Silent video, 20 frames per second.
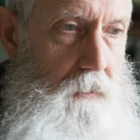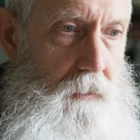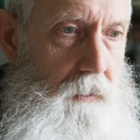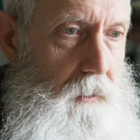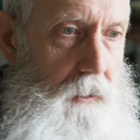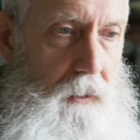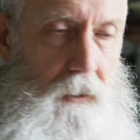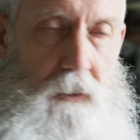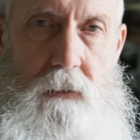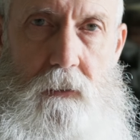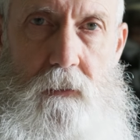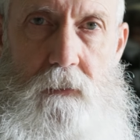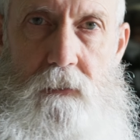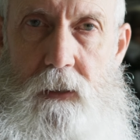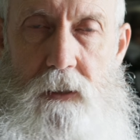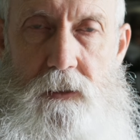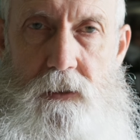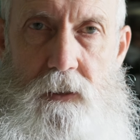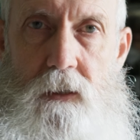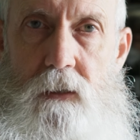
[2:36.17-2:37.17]
and
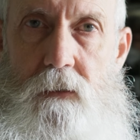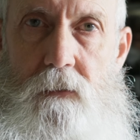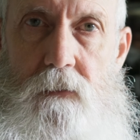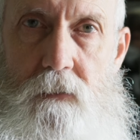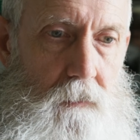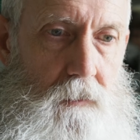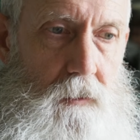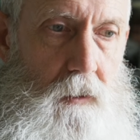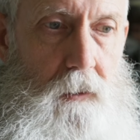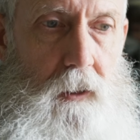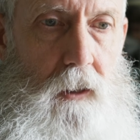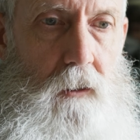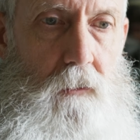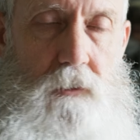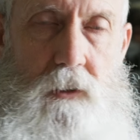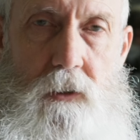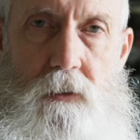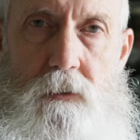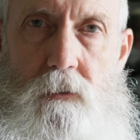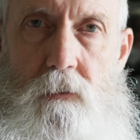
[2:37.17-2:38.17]
that's it. So now
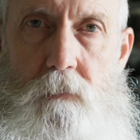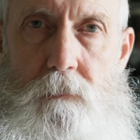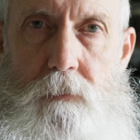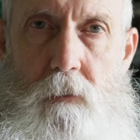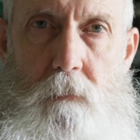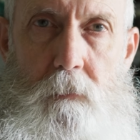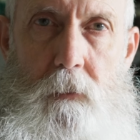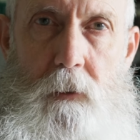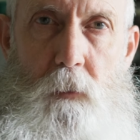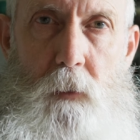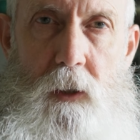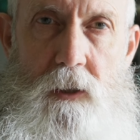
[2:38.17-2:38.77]
I just do it probably